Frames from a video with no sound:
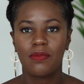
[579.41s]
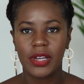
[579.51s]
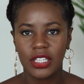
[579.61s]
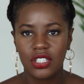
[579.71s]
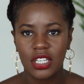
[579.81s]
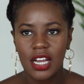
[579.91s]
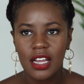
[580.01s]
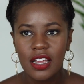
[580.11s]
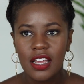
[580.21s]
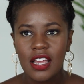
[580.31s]

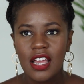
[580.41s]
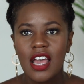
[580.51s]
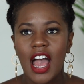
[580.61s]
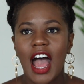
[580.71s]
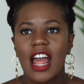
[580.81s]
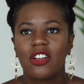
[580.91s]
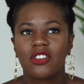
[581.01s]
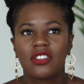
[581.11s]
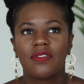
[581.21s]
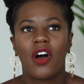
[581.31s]
moisture and
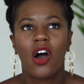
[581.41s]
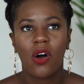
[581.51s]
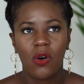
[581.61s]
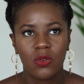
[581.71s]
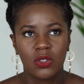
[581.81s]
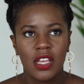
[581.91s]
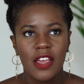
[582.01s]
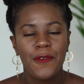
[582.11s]
lots of hold.